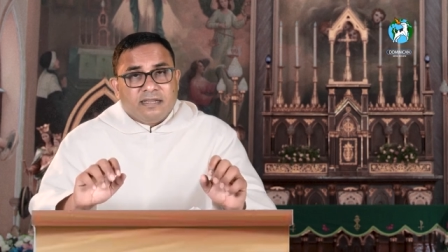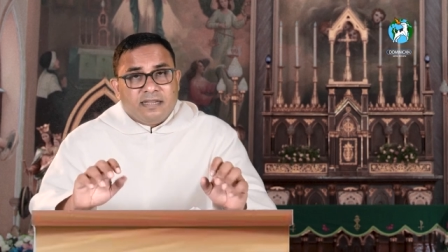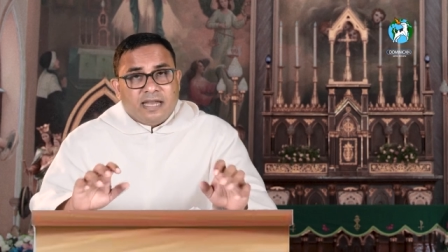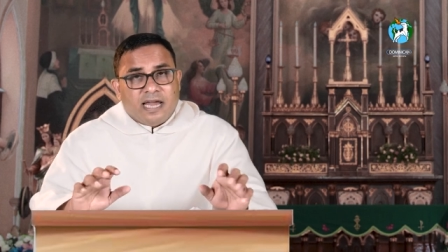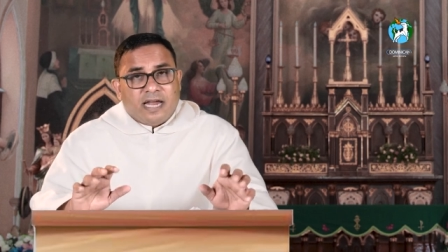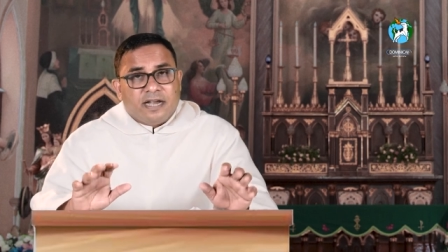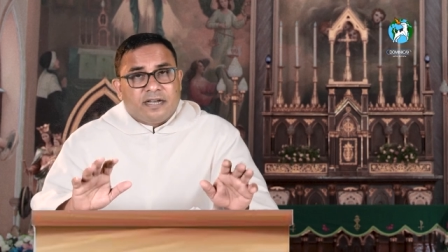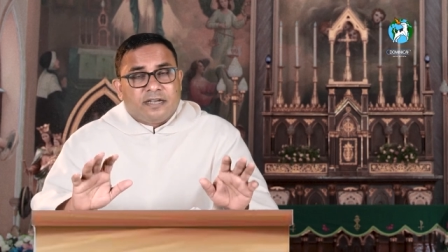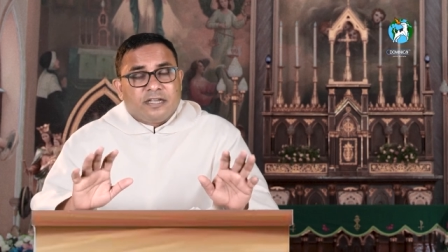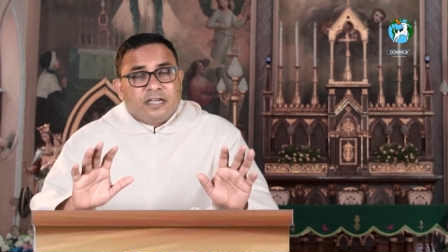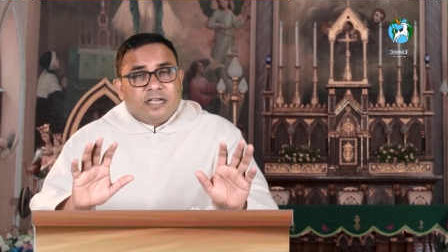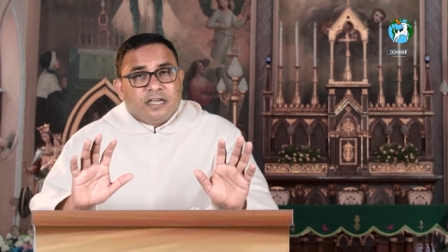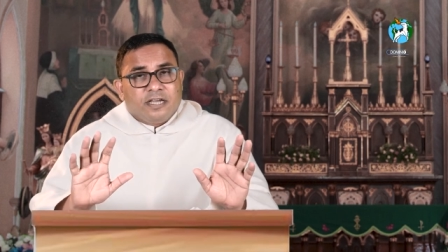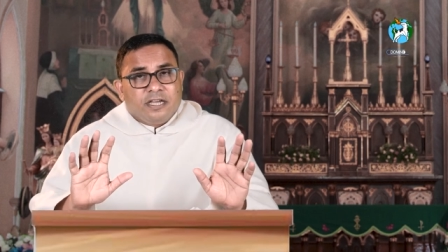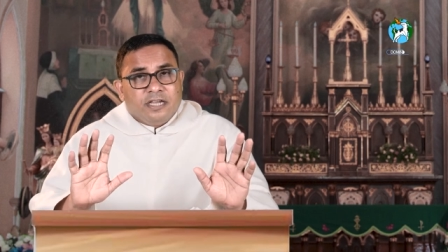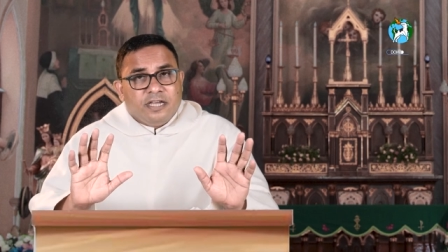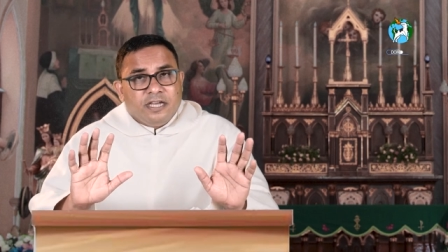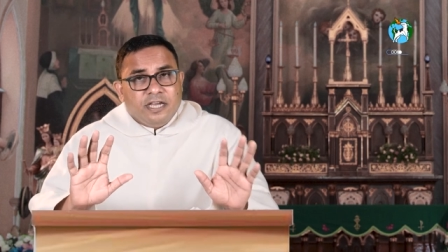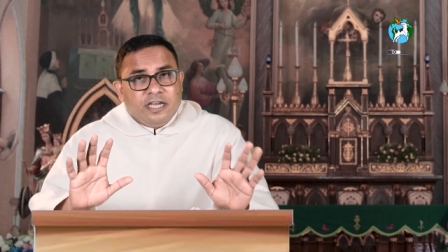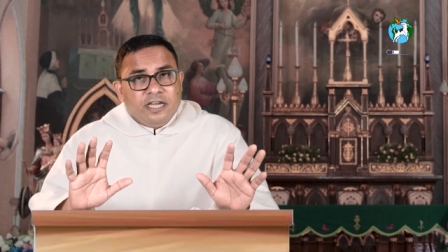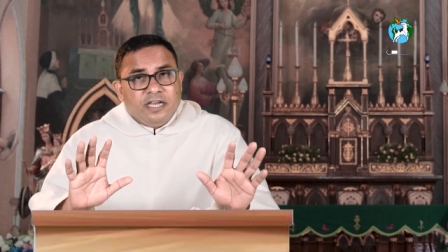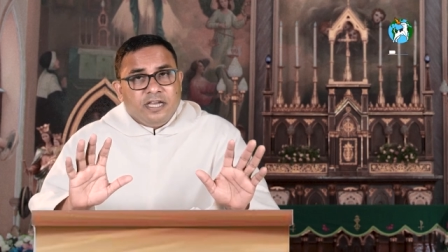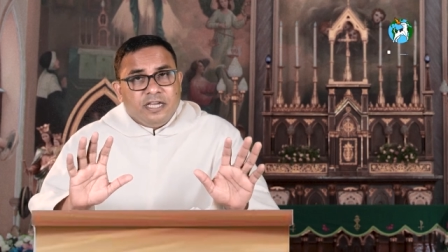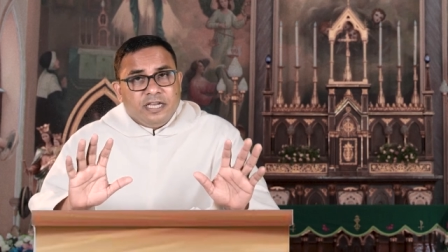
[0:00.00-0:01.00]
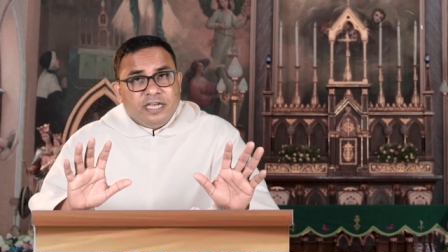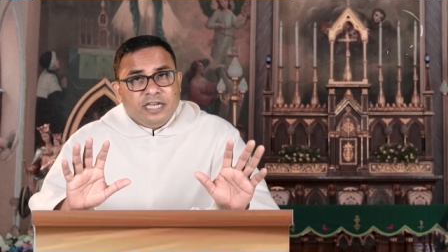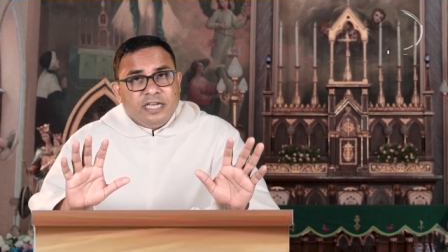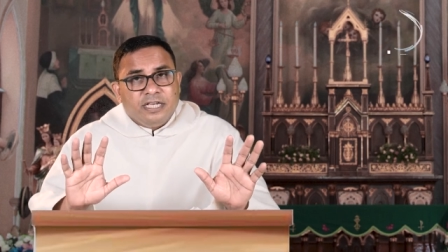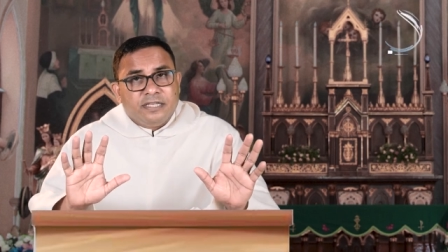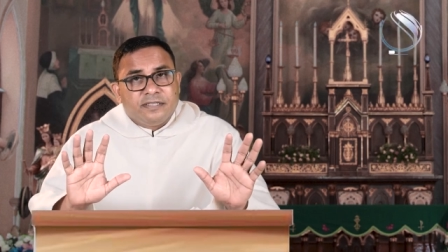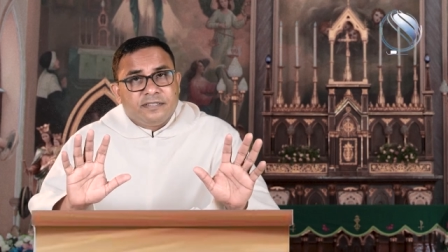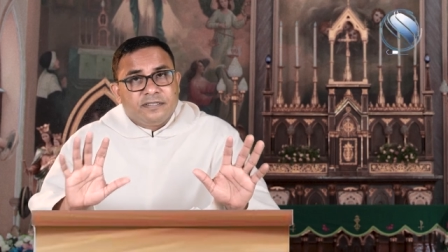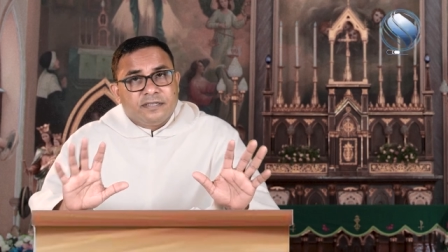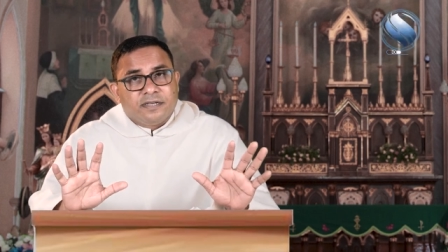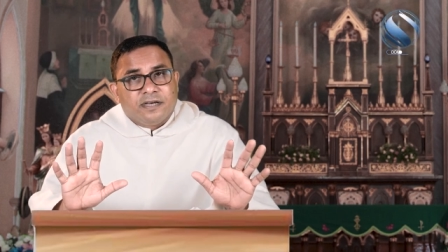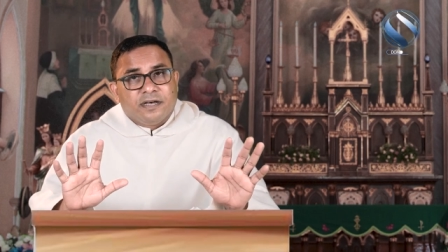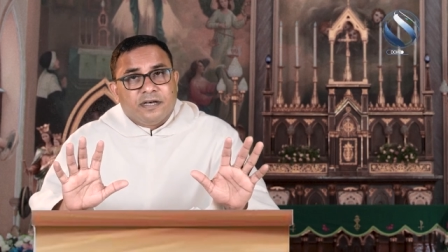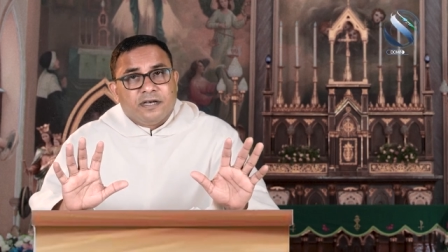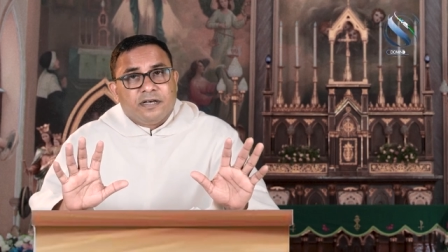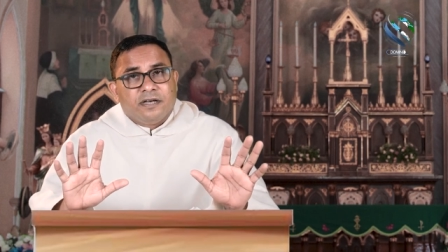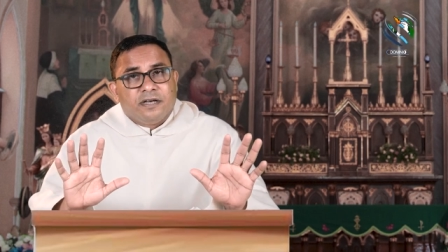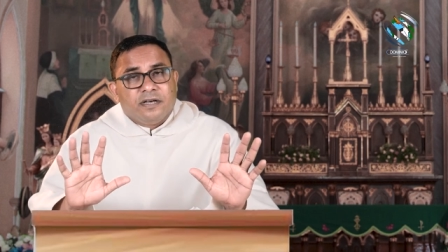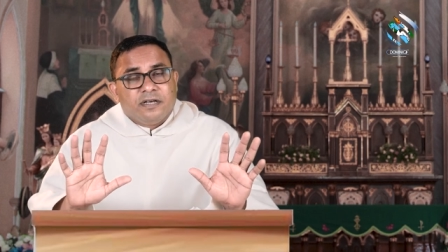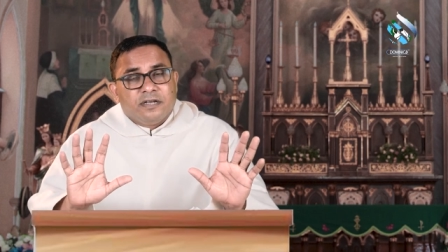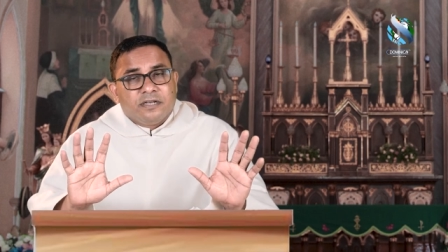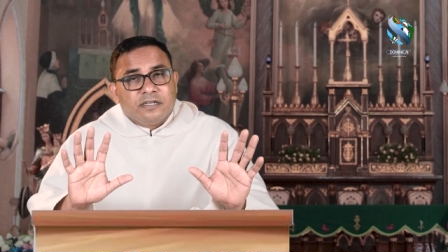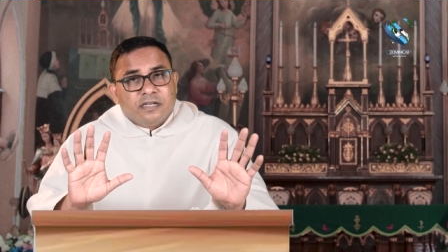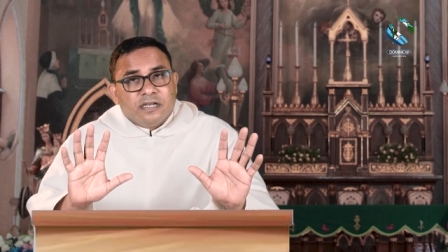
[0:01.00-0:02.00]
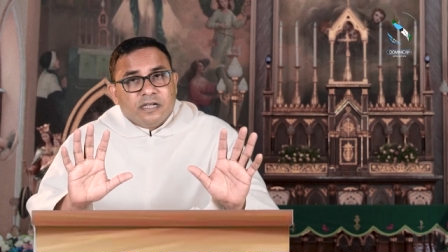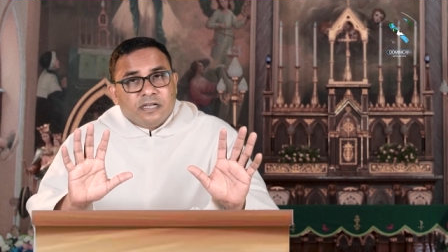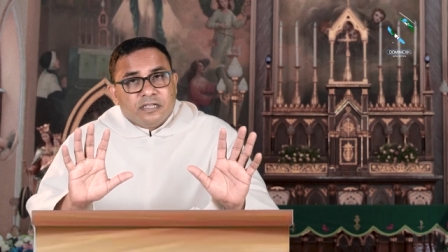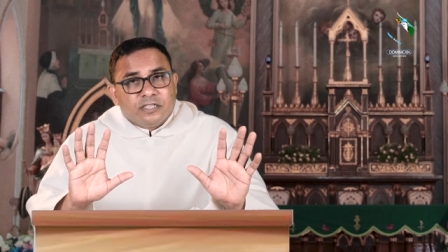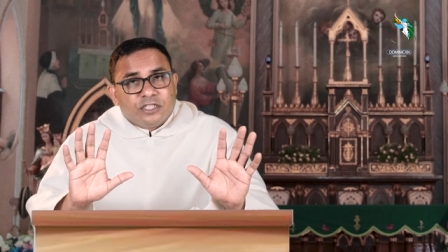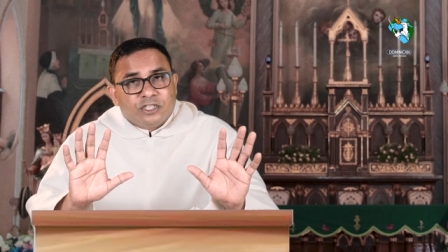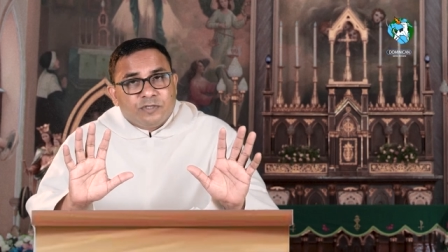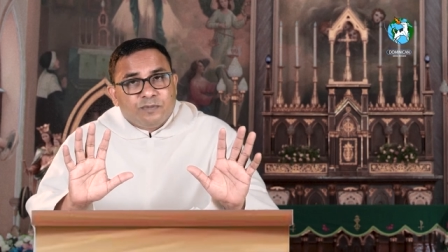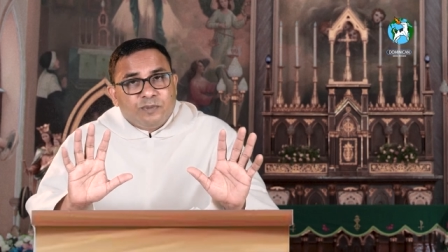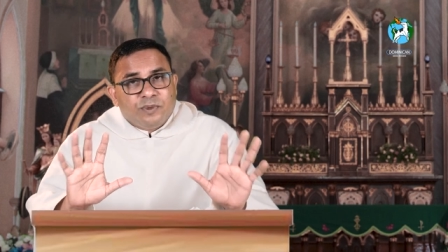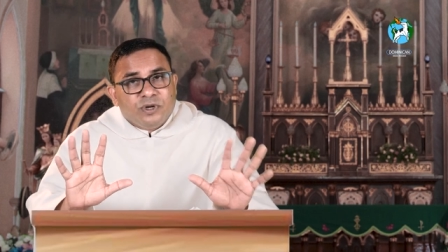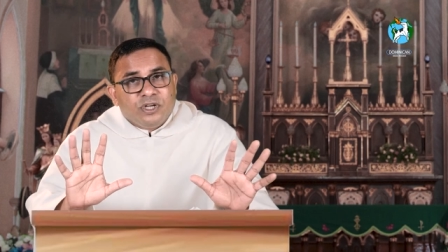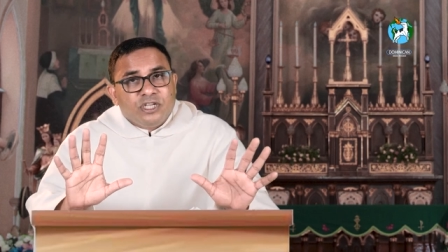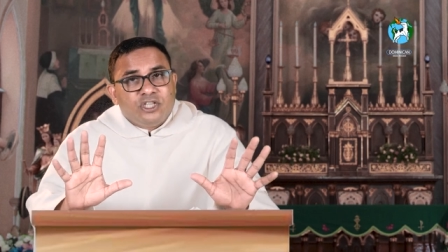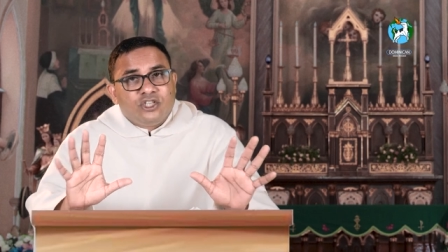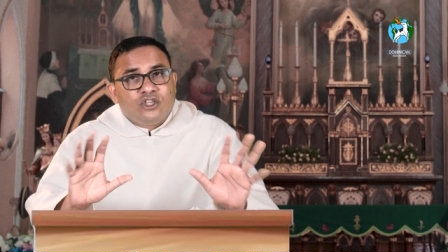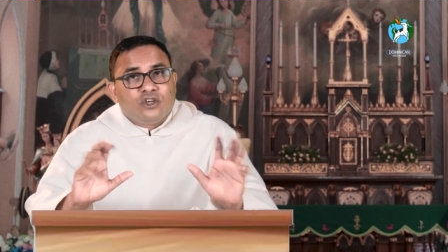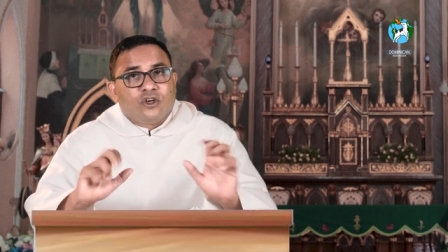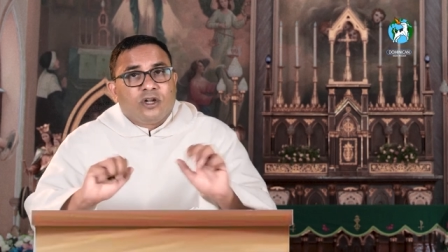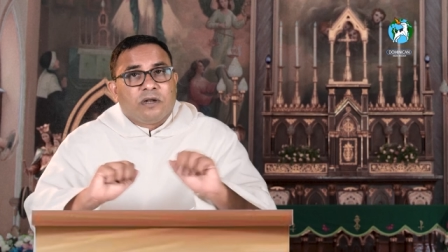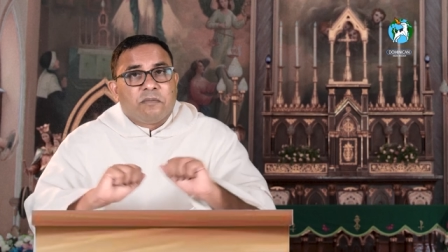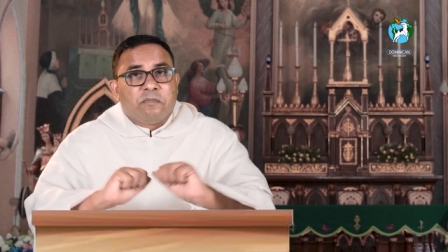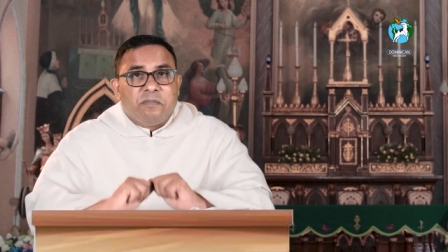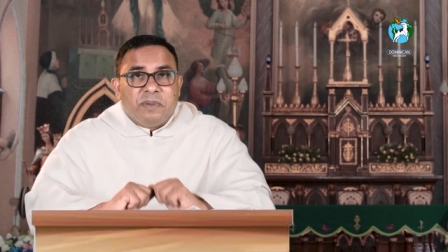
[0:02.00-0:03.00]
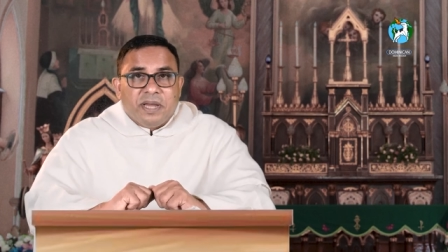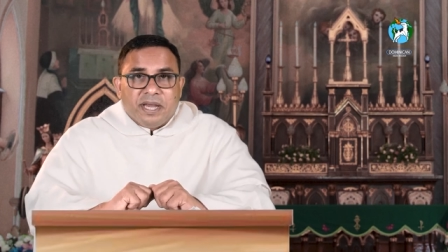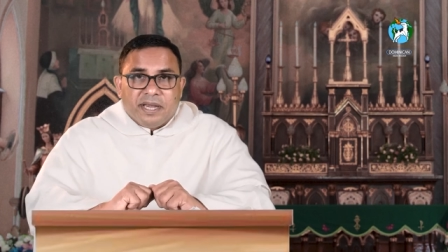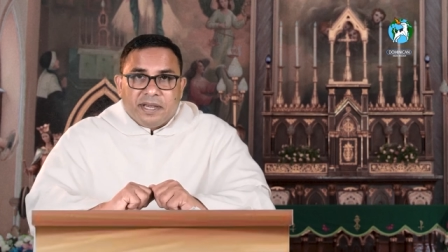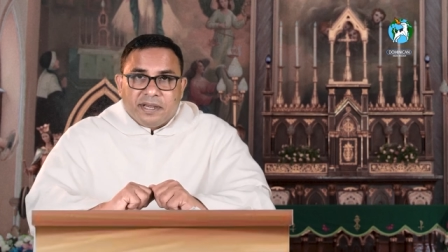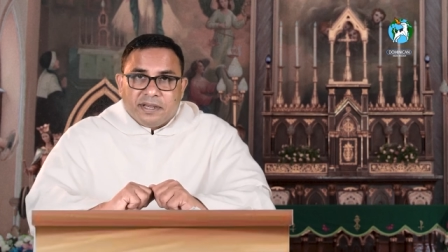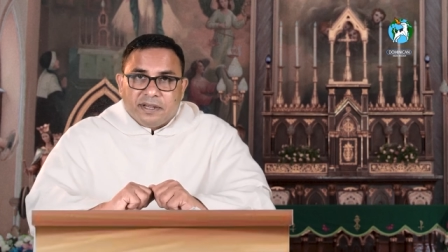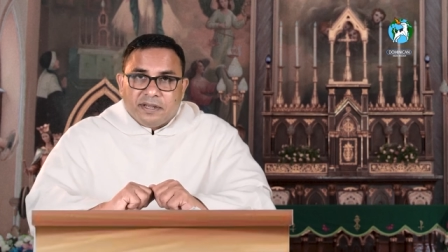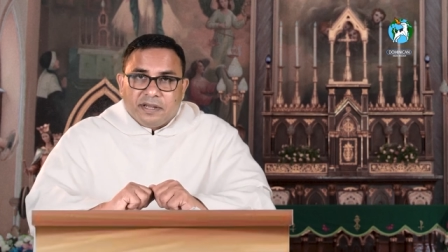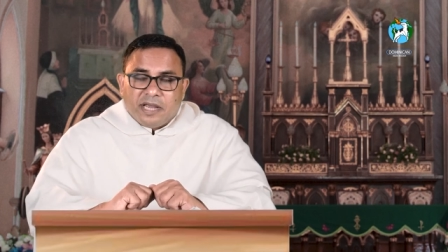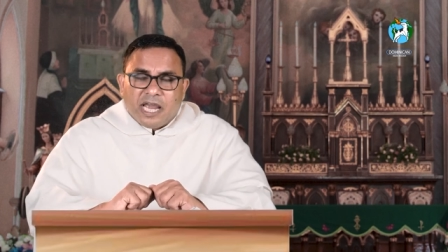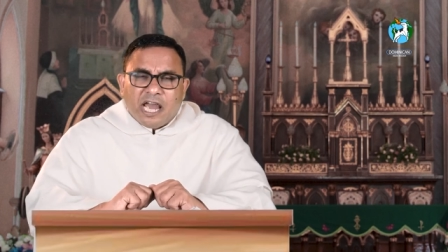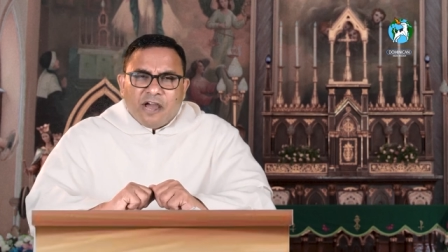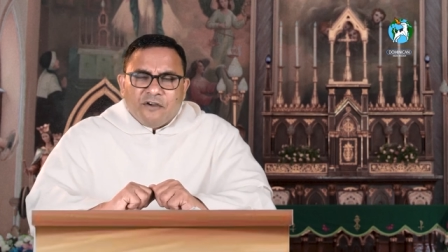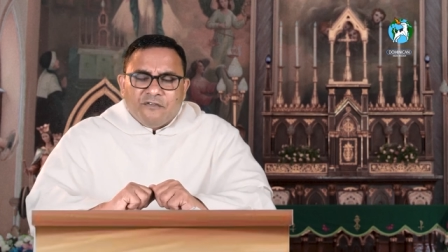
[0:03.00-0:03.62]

that he is a spiritual being.